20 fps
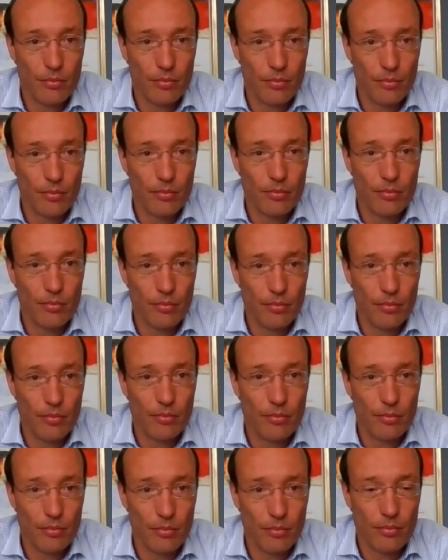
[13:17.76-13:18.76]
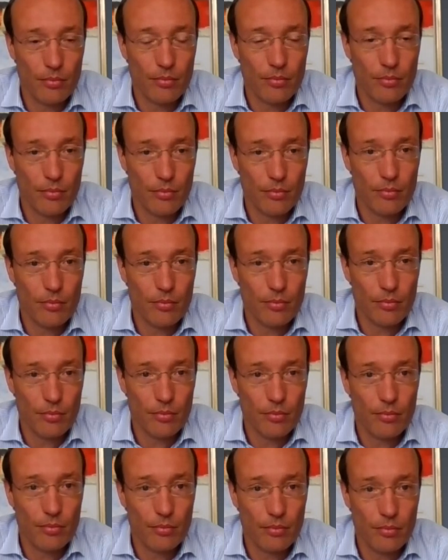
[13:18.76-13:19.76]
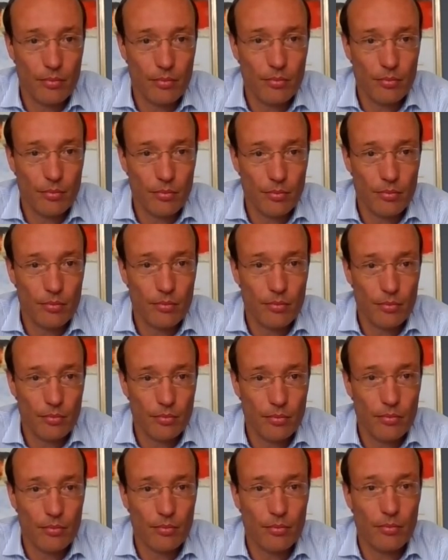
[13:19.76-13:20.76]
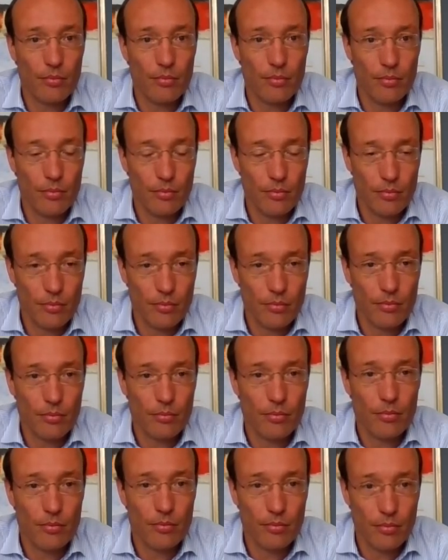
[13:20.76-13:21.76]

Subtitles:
The person shown says nothing.